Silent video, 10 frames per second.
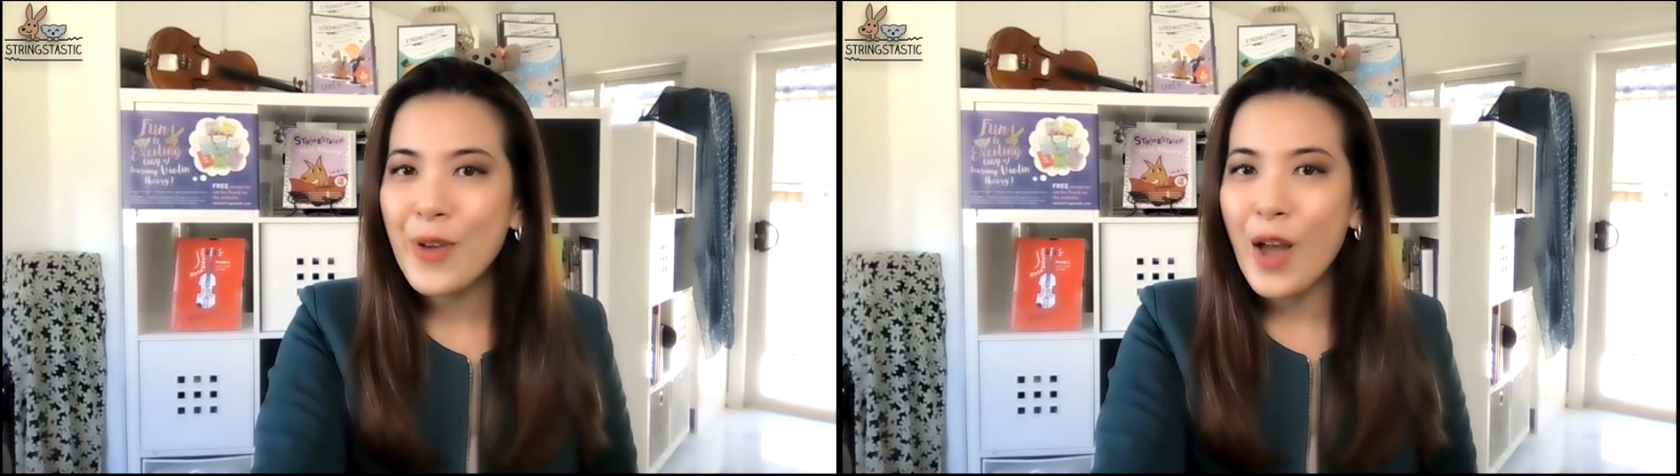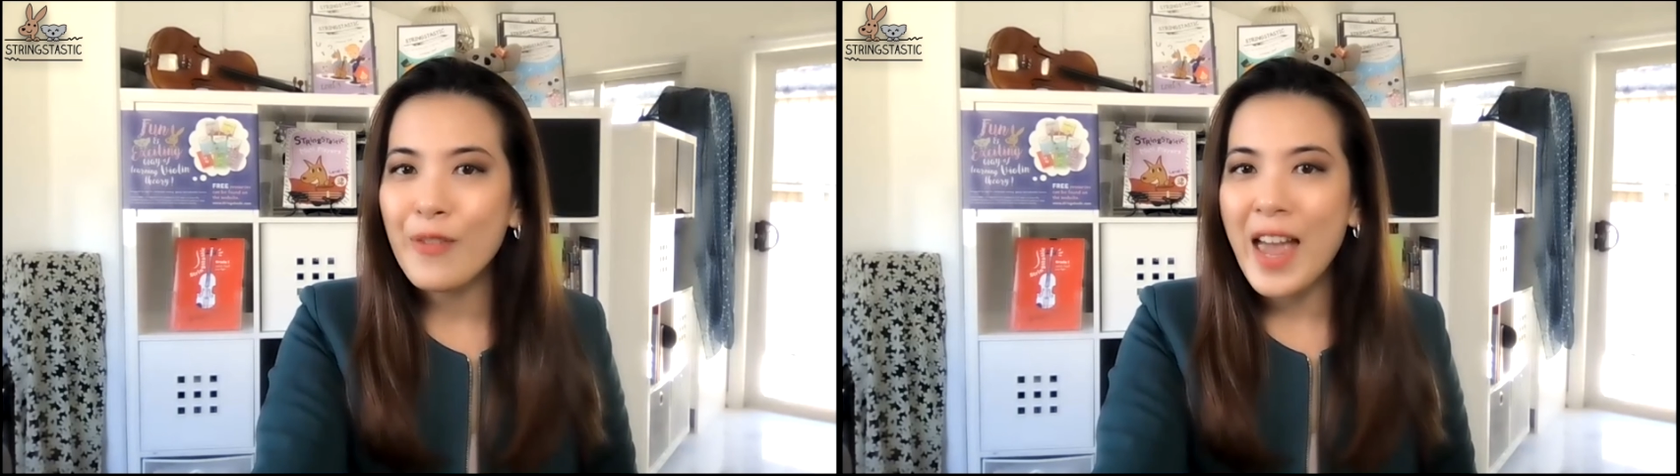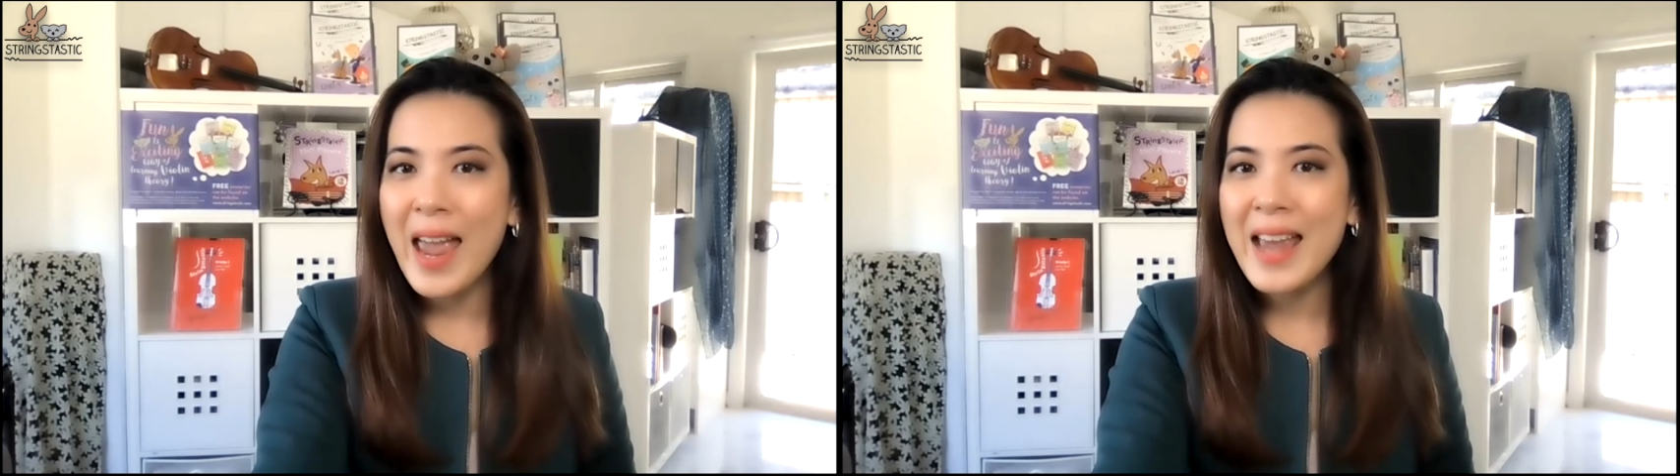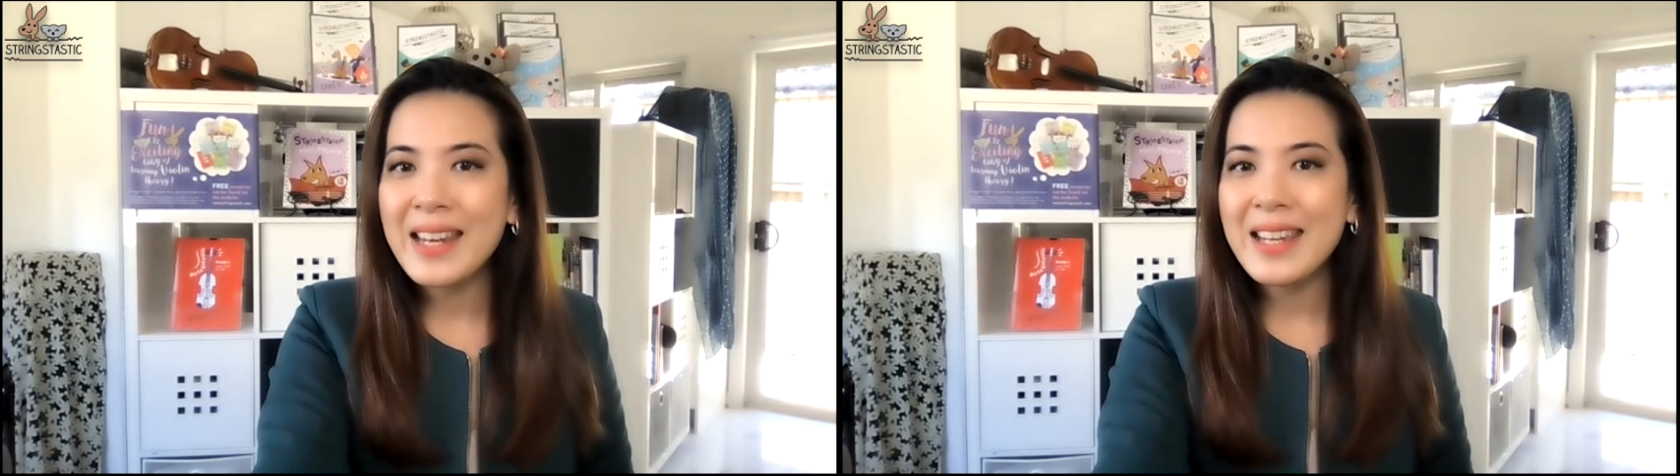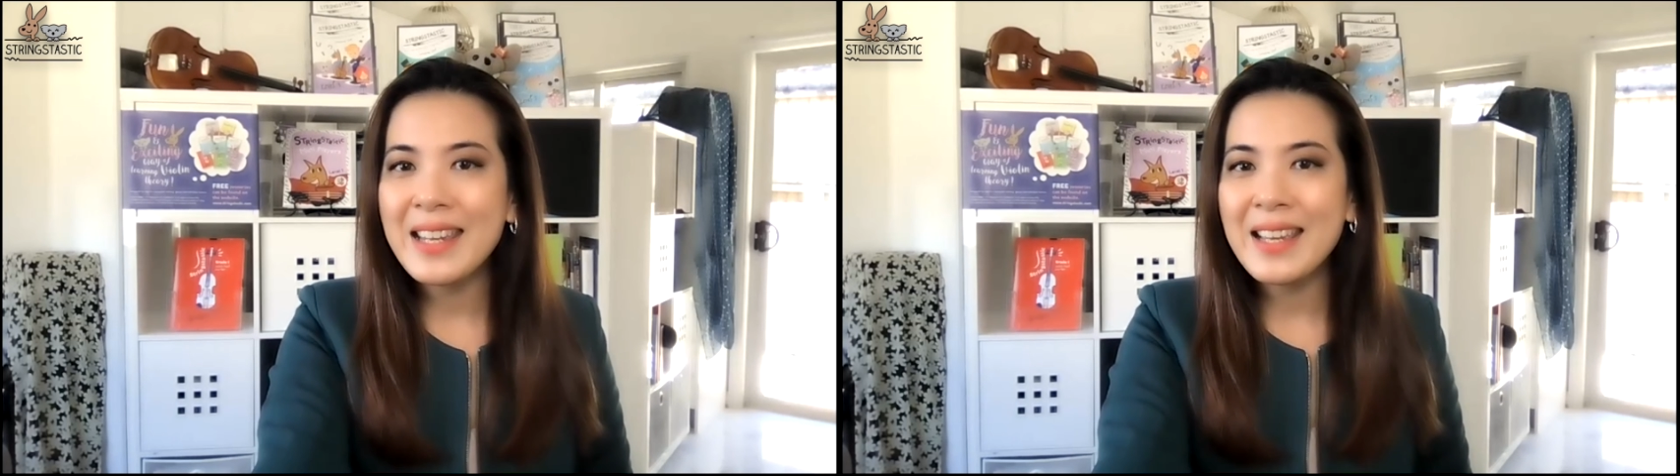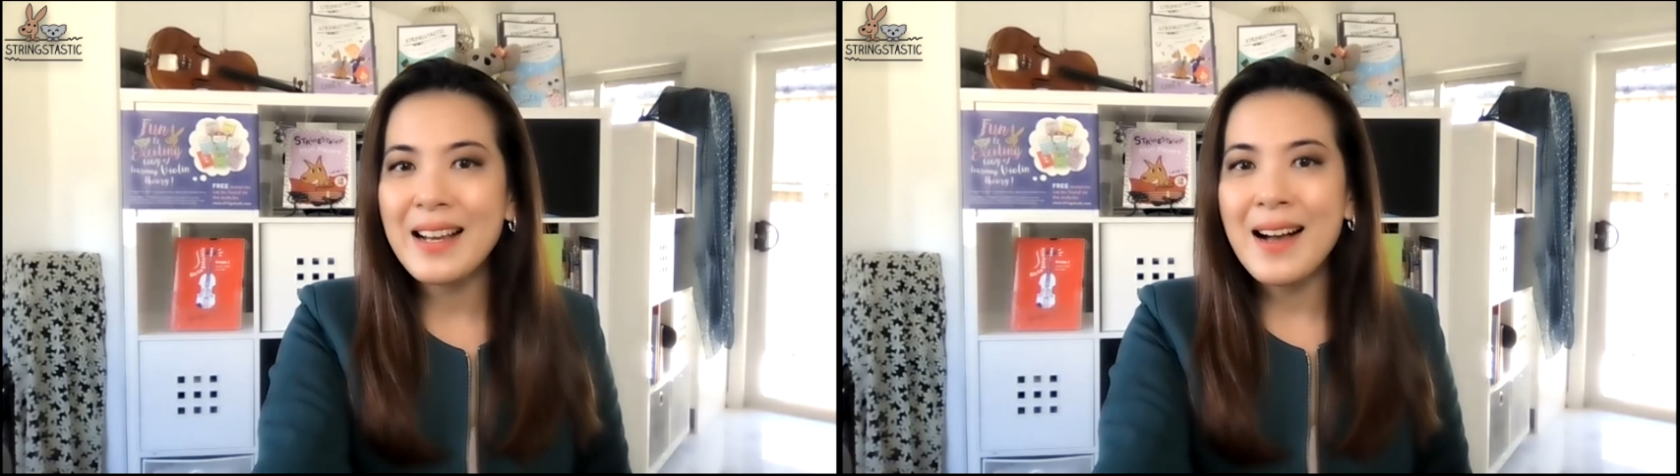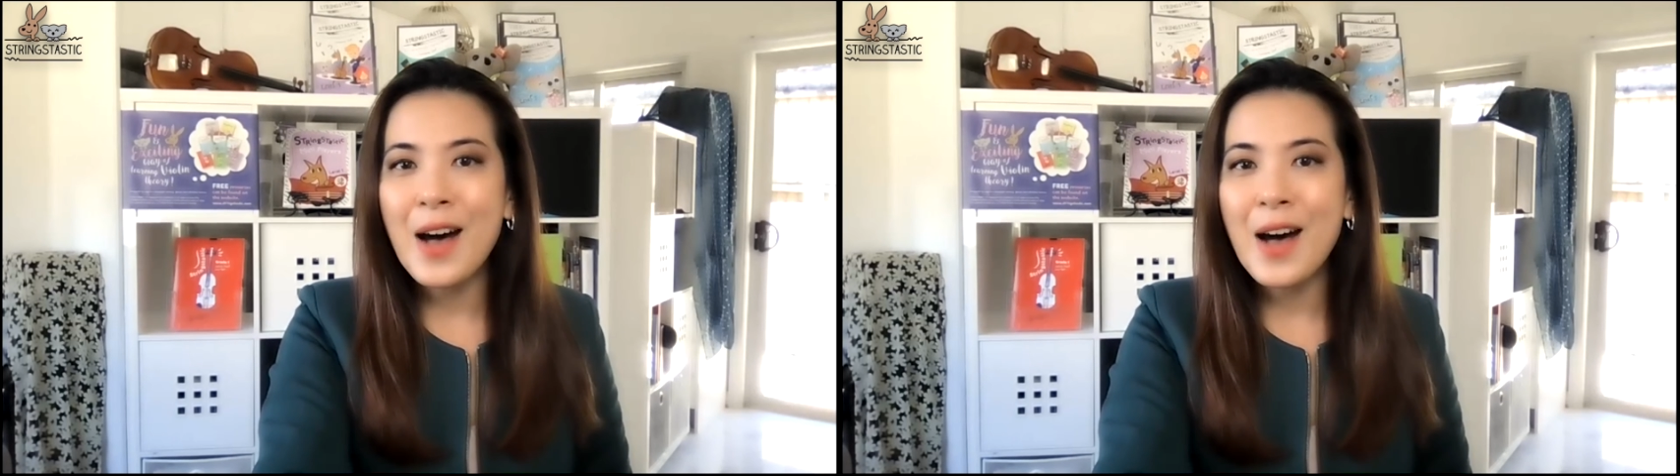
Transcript: you have any